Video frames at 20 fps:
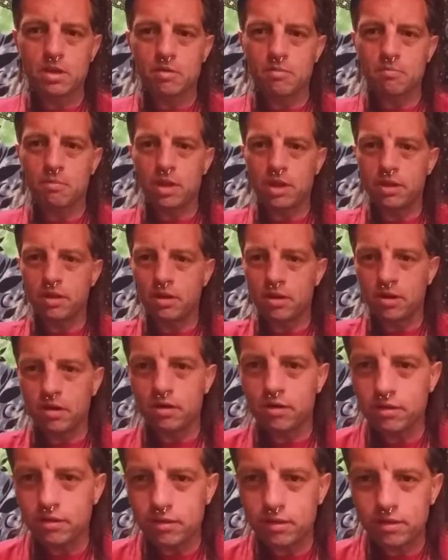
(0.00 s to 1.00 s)
Mother
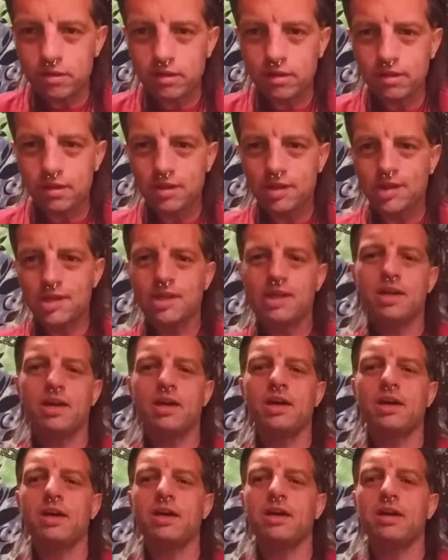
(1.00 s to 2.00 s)
Earth,
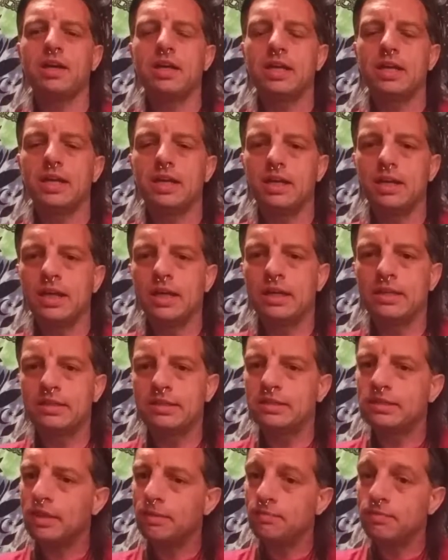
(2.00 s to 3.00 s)
uh,
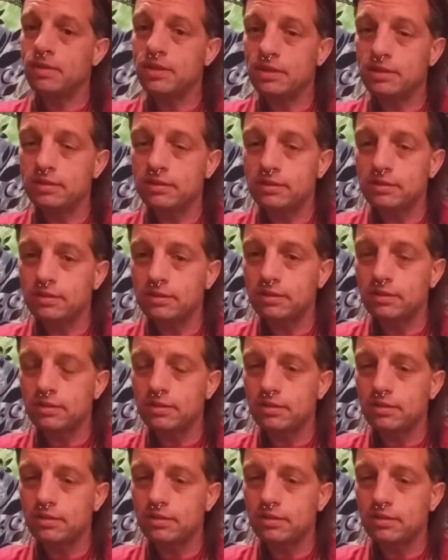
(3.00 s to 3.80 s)
accept this.